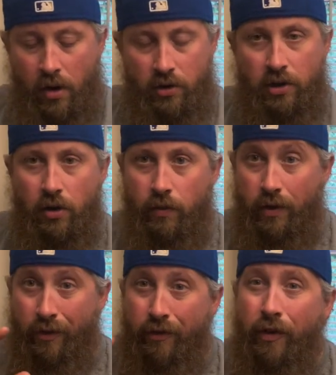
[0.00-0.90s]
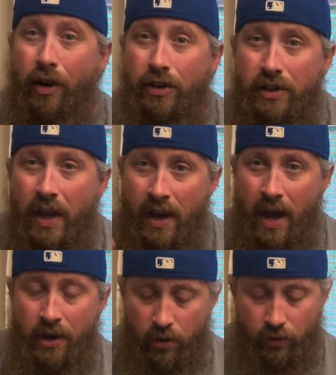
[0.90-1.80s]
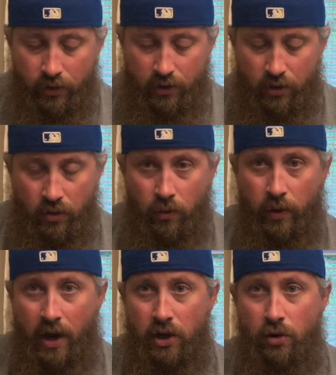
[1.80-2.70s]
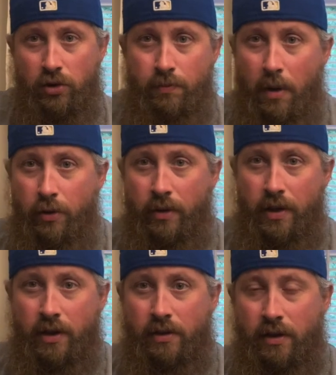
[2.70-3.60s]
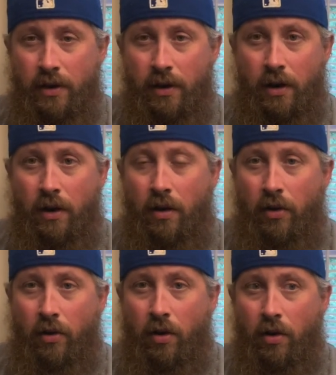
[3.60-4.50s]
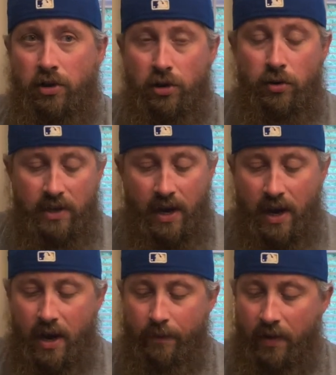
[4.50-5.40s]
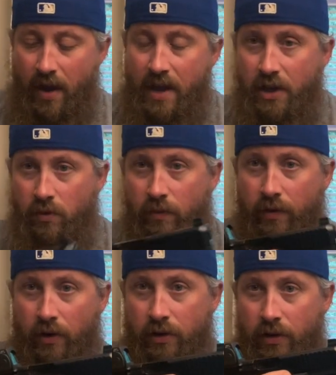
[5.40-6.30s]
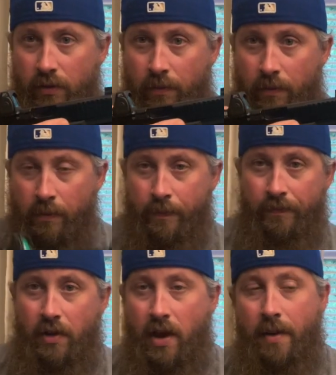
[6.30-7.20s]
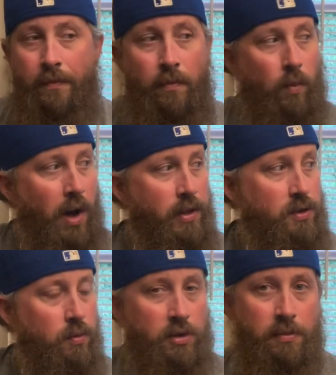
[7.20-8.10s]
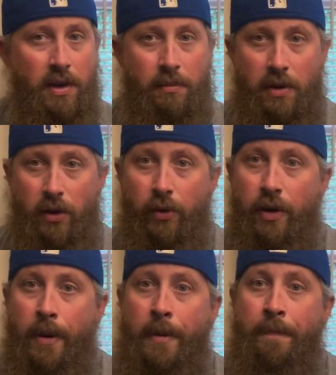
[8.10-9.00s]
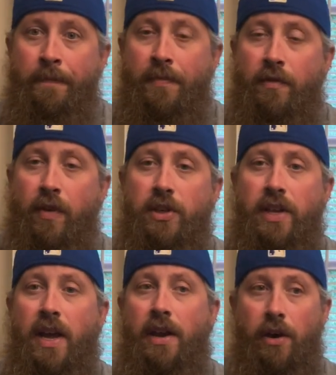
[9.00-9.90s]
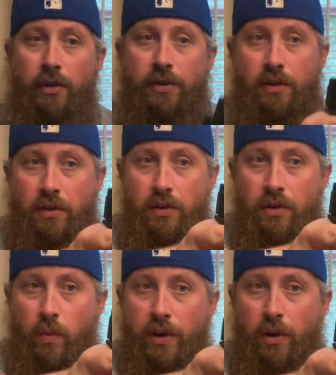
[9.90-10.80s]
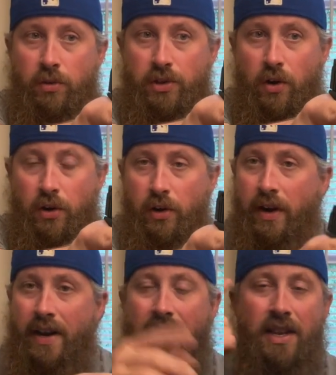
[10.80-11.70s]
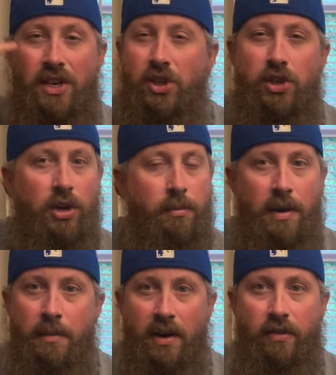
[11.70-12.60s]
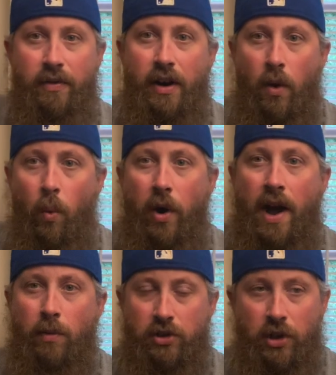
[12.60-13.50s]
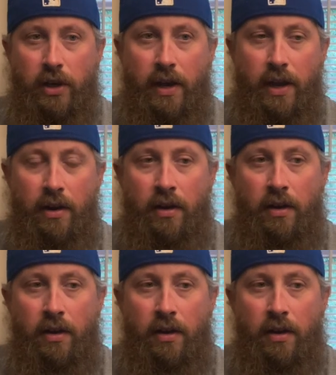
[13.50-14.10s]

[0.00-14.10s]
So the first thing I noticed when I used both of these, as soon as I had this one first, okay, while this one was being milled, first thing I noticed, the window was darker. And it just took me a minute to figure out what I was looking at.